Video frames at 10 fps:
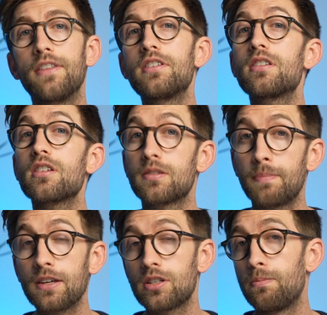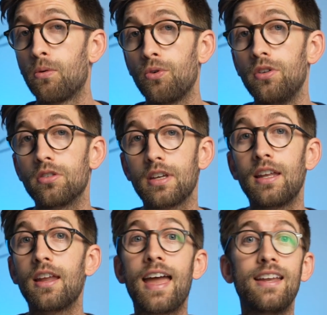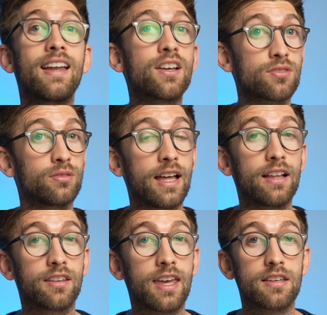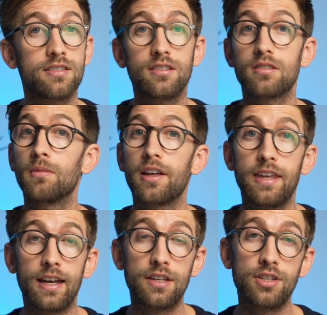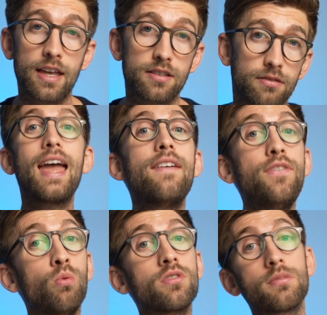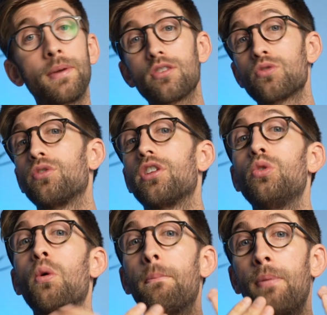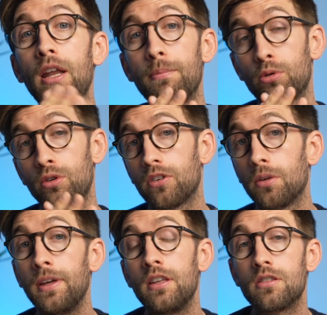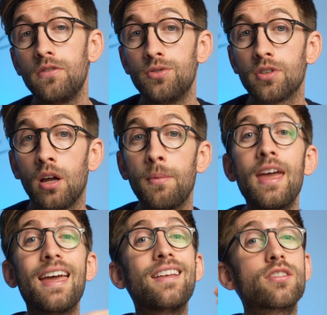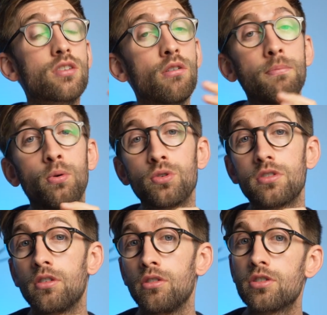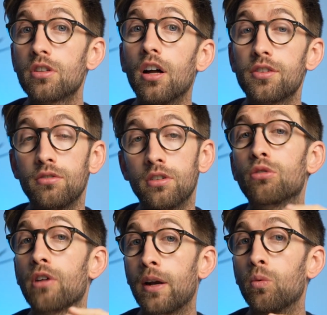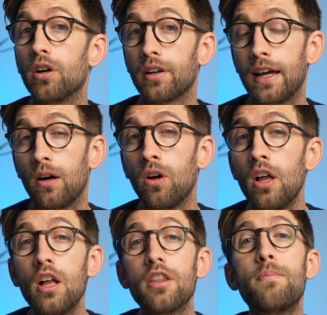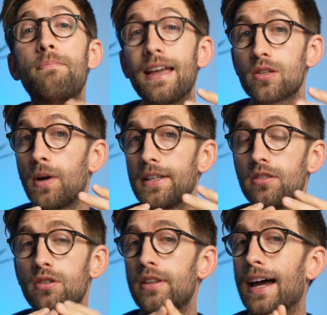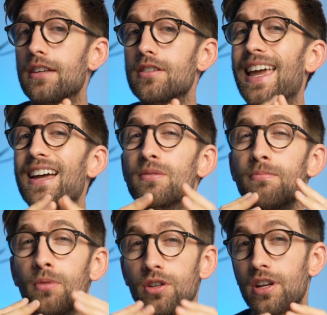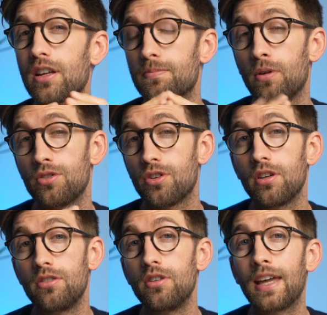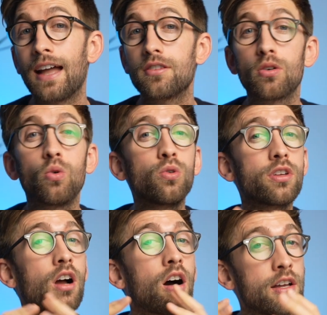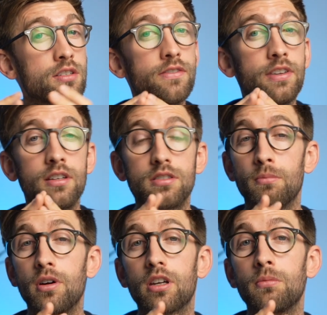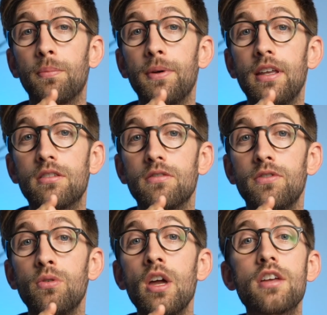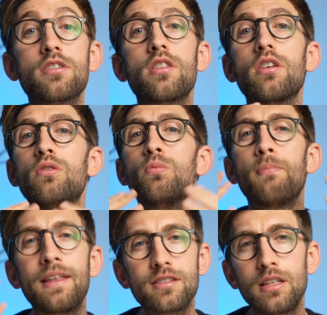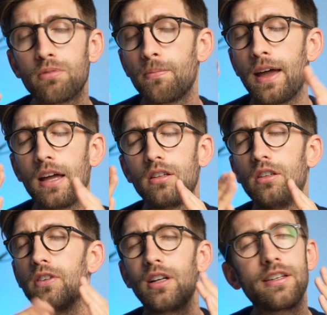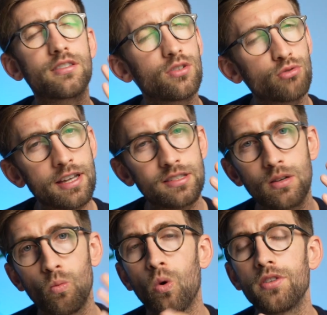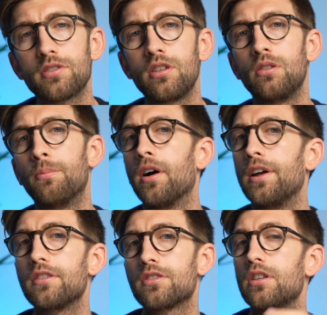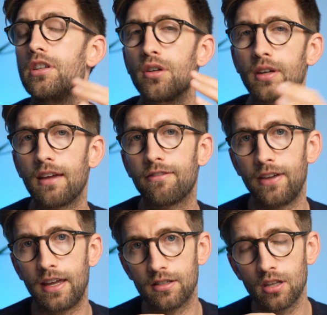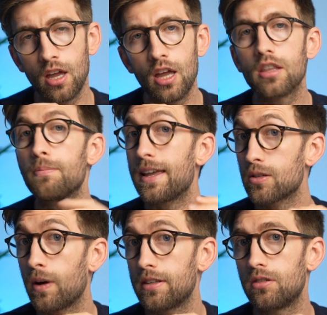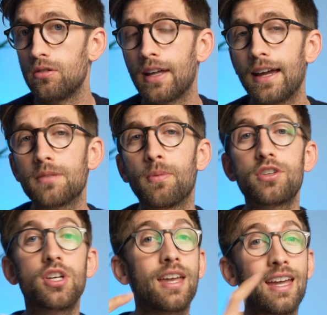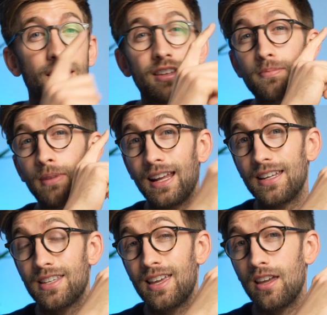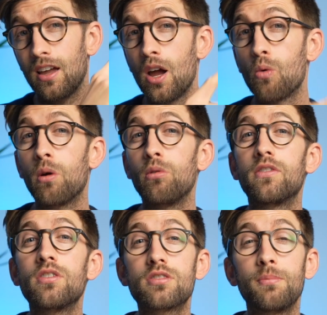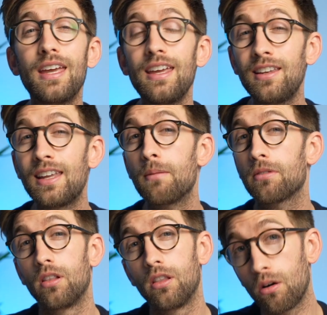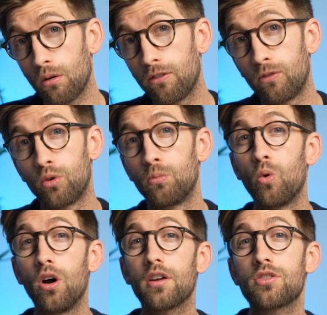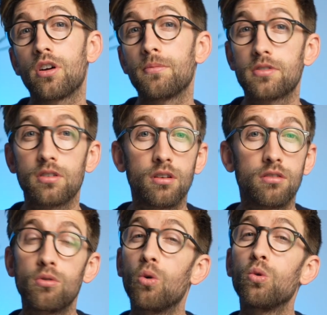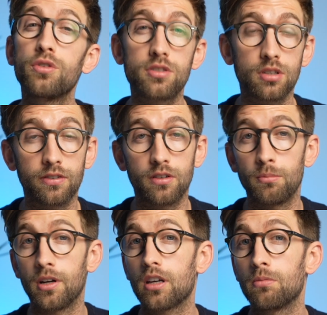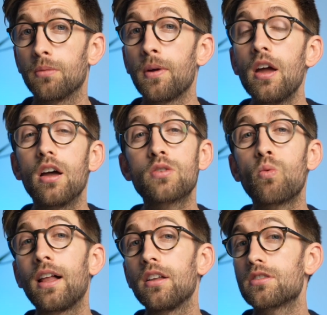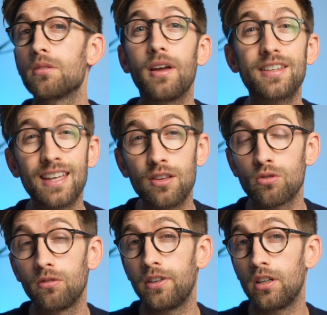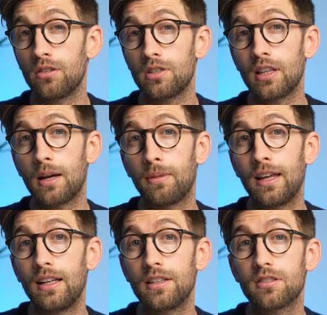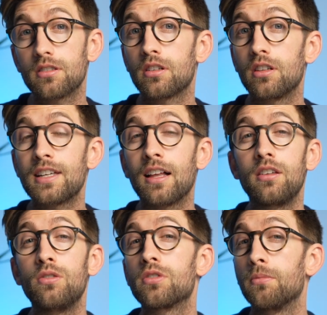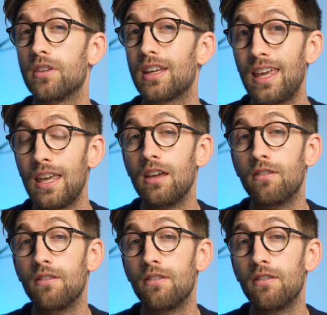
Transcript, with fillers: And this is especially poignant in a national healthcare system like the NHS. If you want to make sure that your bulletproof come interview time, it's so important that you start doing the groundwork now. The best way to do that is to get as much exposure as you can to all the kinds of things that might come up developer interview so that you've mentally prepared and you've at least addressed it once in your mind so that you don't get fazed. The best way to do that is by checking out this playlist here where we've done some in-depth long form workshops to go through all the stuff that might come up as well as some essential videos in that playlist that's going to tell you some of the key